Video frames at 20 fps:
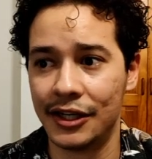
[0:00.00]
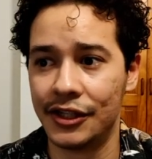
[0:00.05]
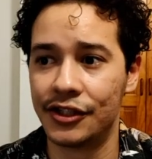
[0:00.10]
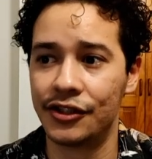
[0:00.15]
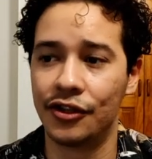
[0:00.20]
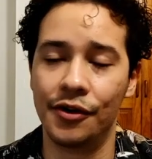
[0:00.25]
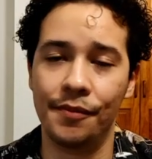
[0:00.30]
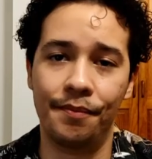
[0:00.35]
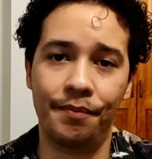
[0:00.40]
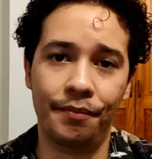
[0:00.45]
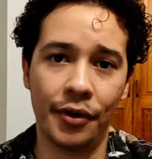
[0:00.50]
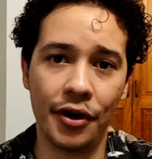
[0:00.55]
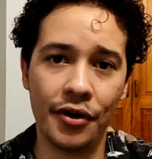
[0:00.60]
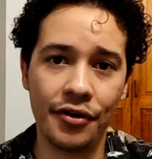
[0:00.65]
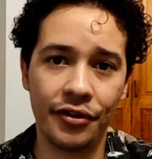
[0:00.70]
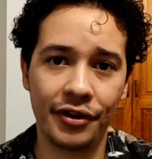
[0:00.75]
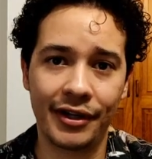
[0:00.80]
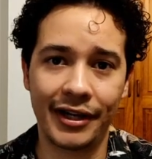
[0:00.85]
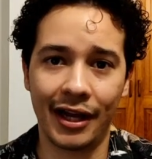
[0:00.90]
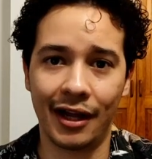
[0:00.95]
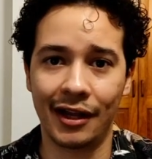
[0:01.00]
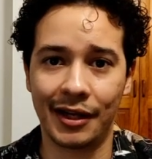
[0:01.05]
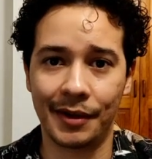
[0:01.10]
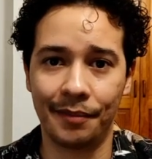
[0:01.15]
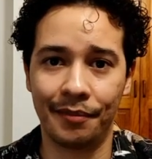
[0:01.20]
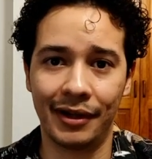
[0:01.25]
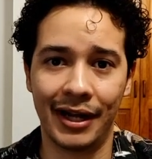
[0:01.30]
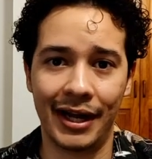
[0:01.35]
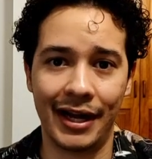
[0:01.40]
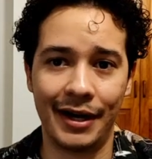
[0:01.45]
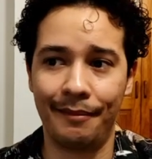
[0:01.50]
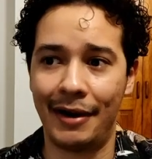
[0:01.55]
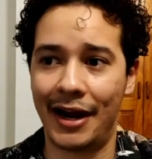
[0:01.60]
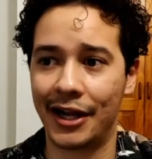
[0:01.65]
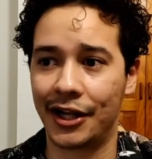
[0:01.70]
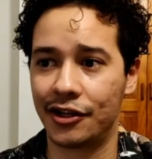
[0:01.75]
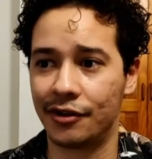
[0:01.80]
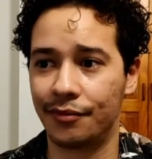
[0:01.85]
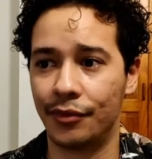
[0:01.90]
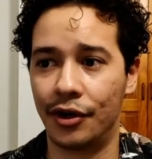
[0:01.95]
So both Delicate Plan,
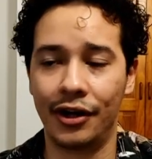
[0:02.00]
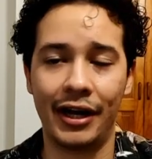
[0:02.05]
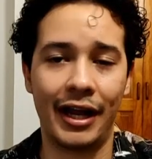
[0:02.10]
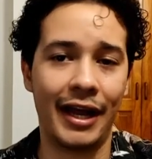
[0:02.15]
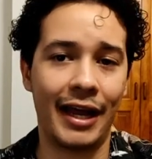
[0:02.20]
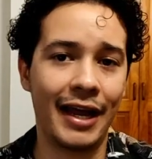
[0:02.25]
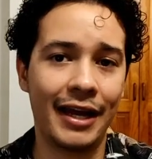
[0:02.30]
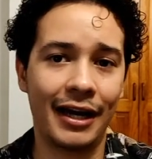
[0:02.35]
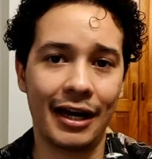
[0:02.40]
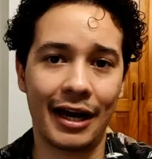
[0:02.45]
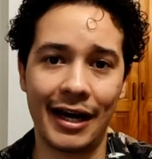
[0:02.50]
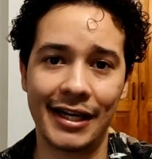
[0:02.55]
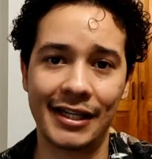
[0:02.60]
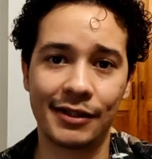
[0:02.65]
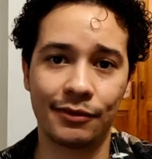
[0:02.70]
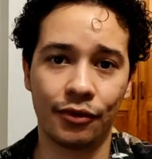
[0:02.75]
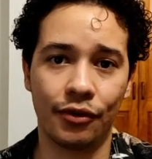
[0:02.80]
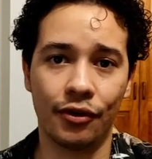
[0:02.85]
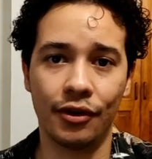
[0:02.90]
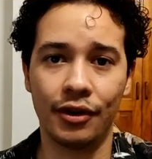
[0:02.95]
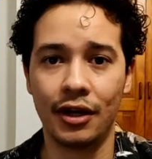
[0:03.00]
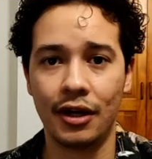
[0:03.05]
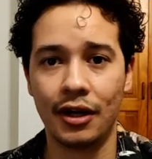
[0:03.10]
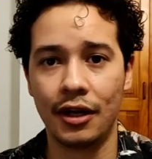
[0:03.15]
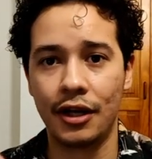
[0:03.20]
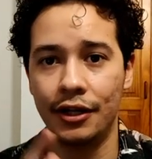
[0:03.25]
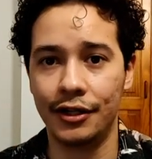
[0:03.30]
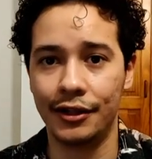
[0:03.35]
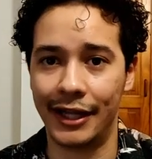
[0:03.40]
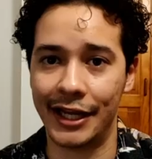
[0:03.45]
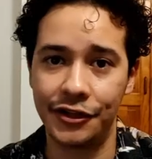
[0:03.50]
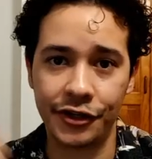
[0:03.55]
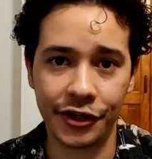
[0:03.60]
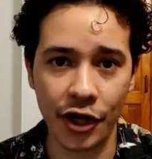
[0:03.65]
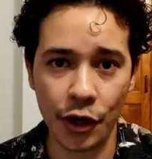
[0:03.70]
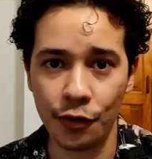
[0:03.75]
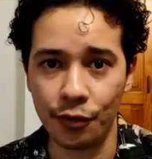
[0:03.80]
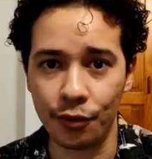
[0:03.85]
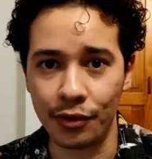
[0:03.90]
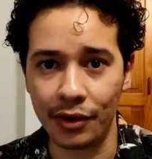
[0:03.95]
Magnadramon, and Ice War, they should
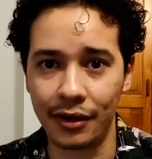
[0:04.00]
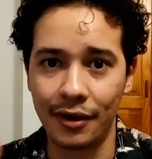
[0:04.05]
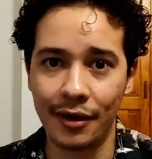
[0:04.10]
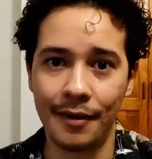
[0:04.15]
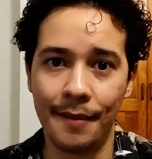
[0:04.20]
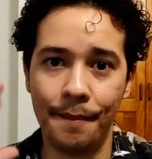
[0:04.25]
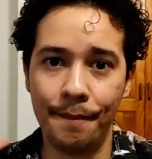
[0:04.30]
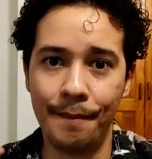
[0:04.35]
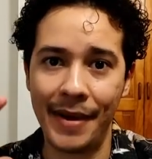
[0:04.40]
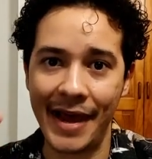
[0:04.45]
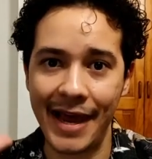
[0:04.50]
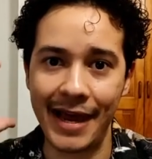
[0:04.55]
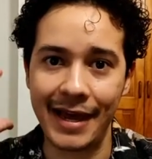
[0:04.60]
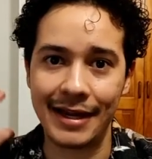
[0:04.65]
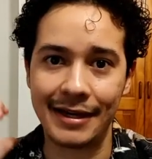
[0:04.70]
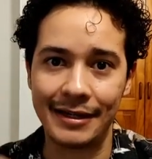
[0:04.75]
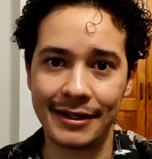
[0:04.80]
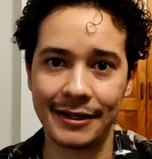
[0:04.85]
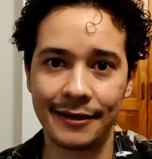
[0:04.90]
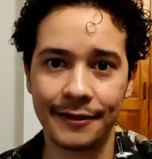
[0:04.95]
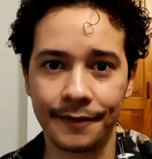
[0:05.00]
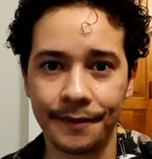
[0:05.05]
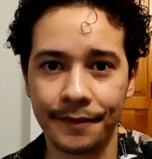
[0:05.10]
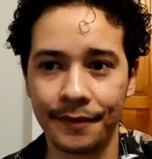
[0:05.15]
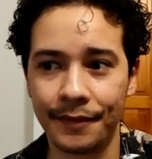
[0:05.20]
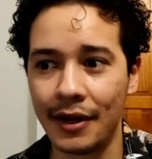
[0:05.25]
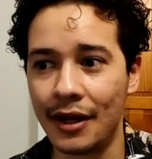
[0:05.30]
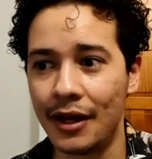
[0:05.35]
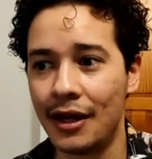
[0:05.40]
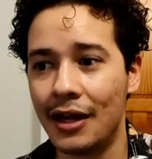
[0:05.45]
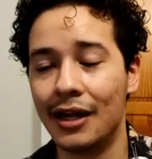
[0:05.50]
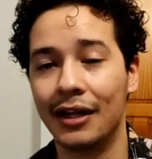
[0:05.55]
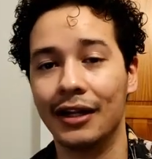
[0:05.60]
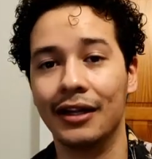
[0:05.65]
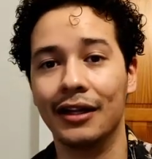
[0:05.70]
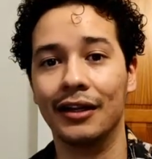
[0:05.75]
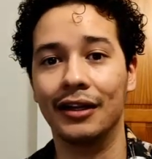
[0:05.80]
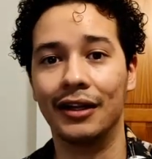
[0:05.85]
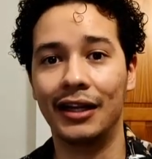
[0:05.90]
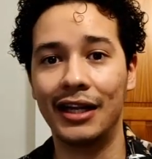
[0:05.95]
go banned.
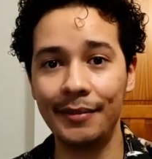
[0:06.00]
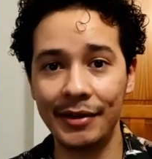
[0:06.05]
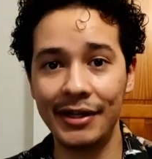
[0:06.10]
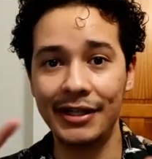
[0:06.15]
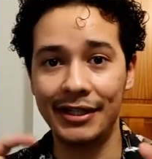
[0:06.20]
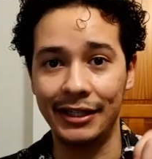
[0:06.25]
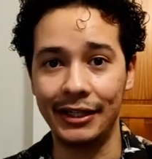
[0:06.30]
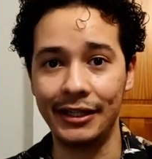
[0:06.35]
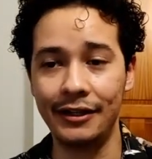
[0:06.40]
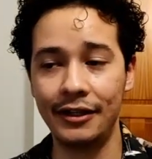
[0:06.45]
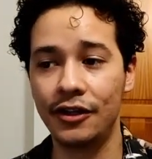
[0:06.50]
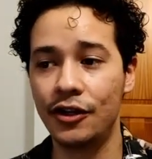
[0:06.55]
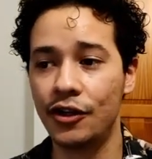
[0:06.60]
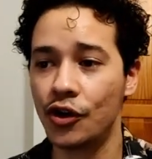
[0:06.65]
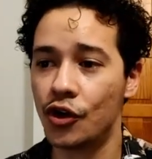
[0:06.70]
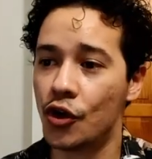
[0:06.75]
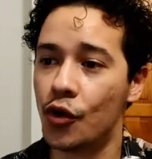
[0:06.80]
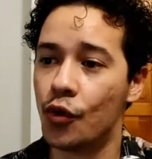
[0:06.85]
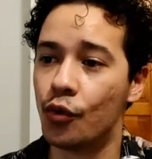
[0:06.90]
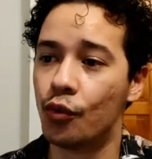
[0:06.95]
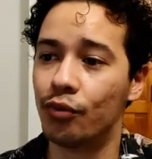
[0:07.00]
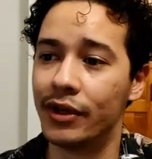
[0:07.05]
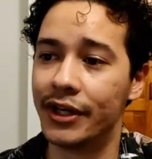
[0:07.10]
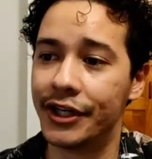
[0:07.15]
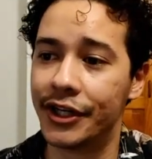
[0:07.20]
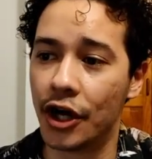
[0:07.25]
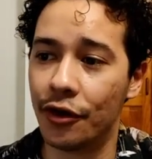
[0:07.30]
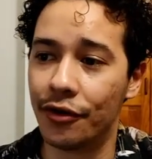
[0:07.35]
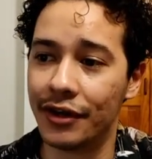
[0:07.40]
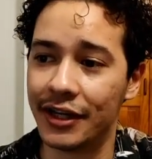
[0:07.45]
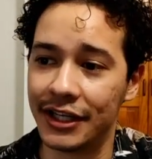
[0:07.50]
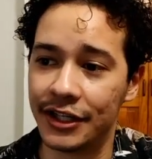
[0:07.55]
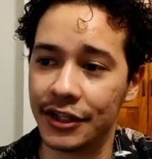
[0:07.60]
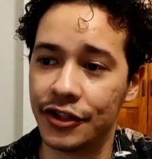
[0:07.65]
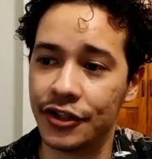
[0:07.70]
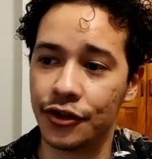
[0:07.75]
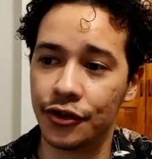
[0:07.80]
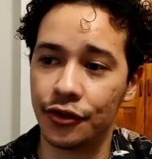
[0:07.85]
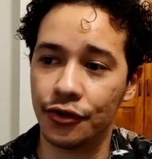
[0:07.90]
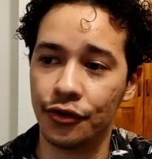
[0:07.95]
Limited, we go
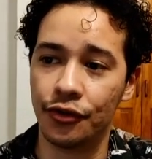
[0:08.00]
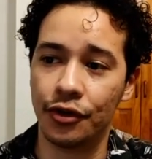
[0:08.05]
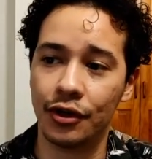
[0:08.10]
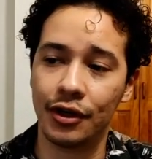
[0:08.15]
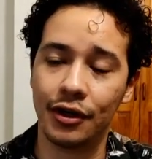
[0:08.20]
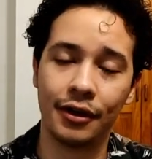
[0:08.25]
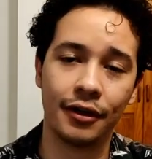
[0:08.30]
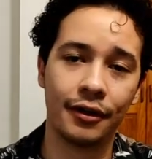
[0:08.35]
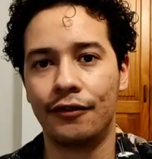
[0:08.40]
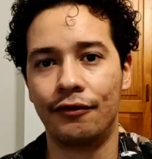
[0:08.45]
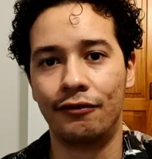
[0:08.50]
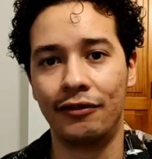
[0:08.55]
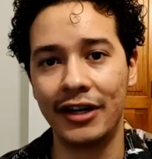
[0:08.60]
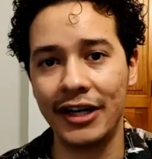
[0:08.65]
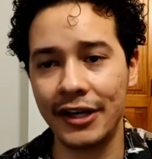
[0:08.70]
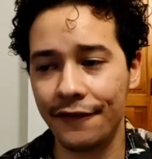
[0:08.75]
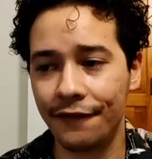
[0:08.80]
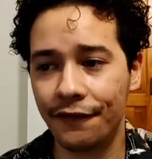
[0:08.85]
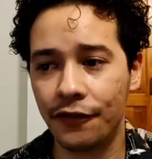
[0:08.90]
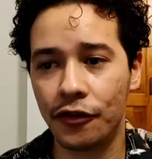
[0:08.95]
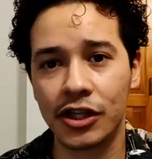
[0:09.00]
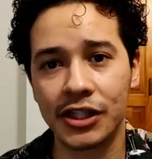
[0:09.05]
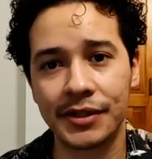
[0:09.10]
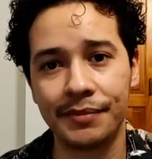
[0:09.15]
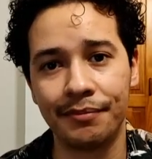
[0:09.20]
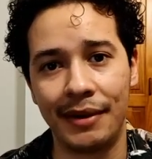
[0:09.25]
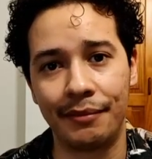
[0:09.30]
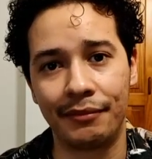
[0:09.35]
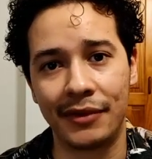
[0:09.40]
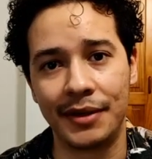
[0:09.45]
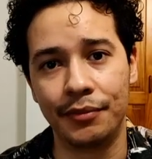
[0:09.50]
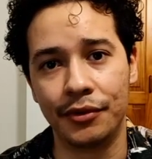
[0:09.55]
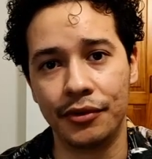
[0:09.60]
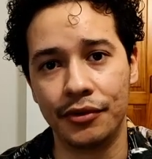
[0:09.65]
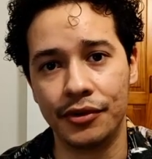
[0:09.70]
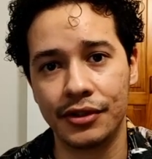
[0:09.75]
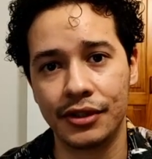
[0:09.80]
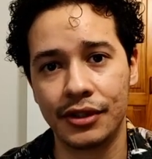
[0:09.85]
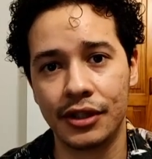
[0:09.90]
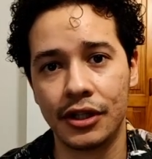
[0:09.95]
into Reinforced Memory
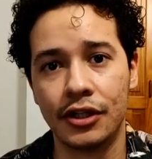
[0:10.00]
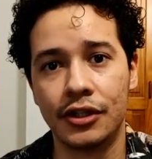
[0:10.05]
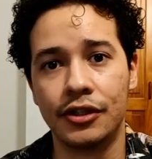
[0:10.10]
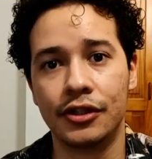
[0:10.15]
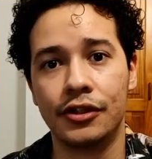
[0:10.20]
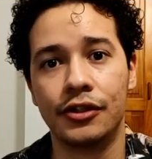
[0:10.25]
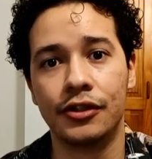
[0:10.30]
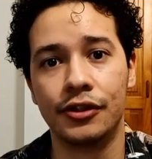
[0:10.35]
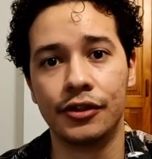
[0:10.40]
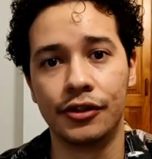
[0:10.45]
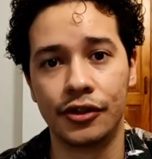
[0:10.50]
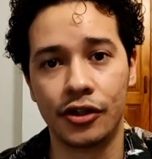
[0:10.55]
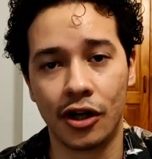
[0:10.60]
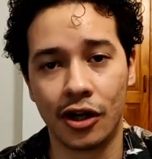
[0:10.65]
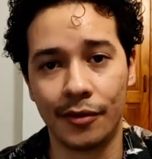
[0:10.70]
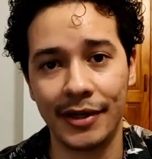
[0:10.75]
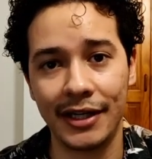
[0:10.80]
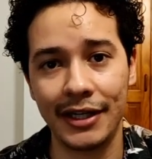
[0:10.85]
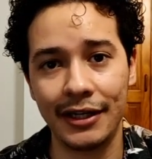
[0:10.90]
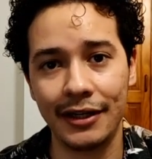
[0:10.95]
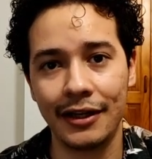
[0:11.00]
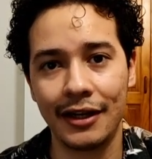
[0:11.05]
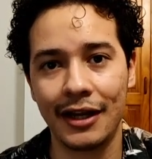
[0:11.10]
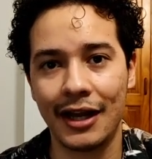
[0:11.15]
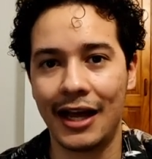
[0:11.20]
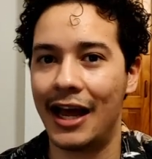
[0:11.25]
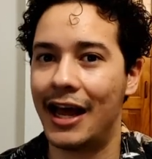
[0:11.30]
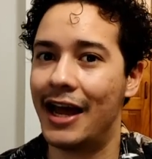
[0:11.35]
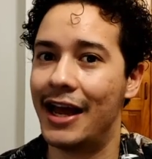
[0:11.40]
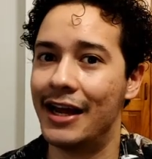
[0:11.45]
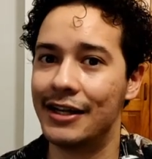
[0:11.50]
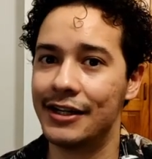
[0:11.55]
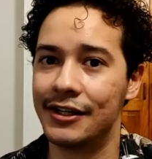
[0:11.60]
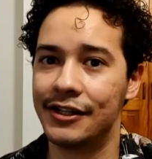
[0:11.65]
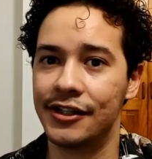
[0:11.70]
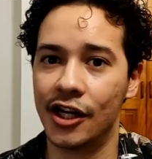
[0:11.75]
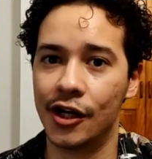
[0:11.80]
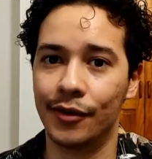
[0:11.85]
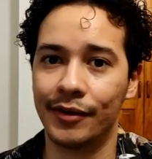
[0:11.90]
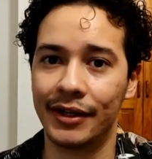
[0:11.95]
Boost, Tommy and
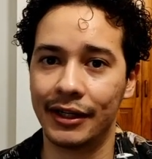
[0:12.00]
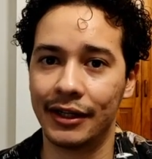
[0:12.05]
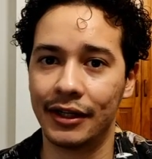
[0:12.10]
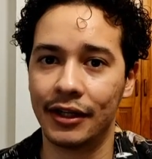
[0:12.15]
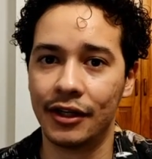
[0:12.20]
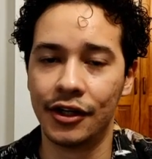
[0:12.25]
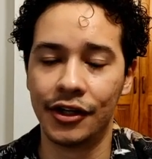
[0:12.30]
Zoe.